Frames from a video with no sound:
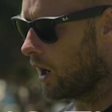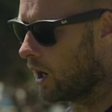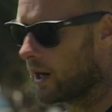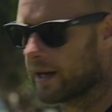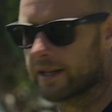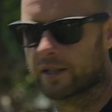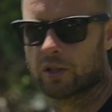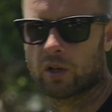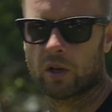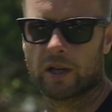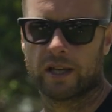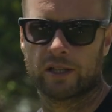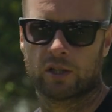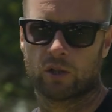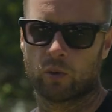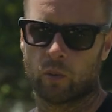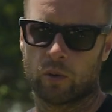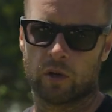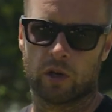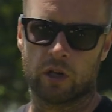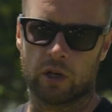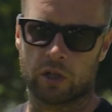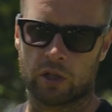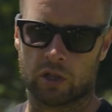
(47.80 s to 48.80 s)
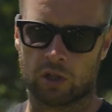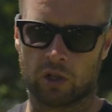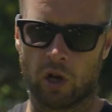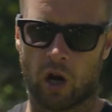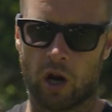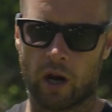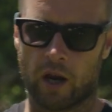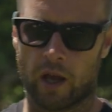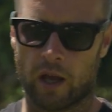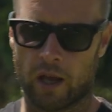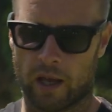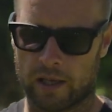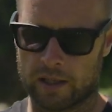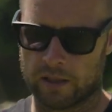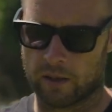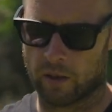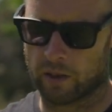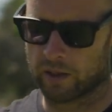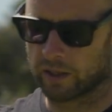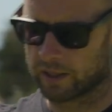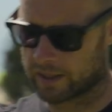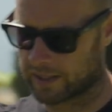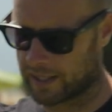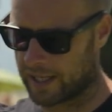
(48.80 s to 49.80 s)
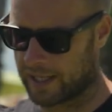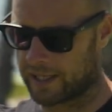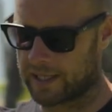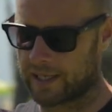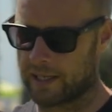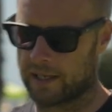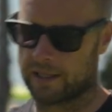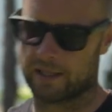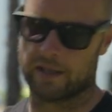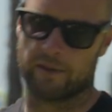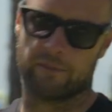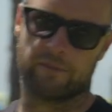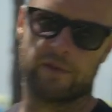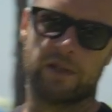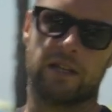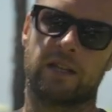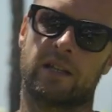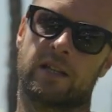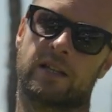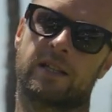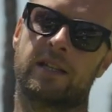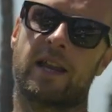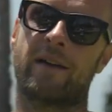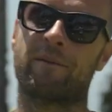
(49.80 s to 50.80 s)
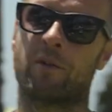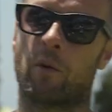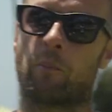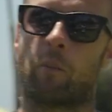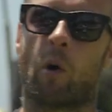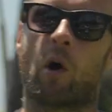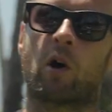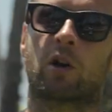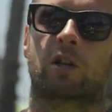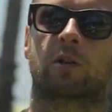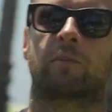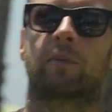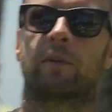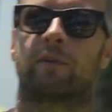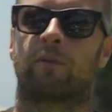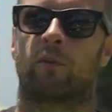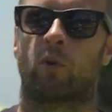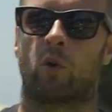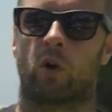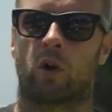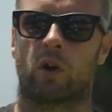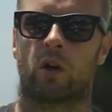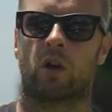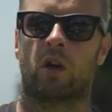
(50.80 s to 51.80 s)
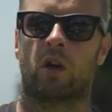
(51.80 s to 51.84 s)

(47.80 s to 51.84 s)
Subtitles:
right, so guys, so we're going to take it as if Nina's never boxed before,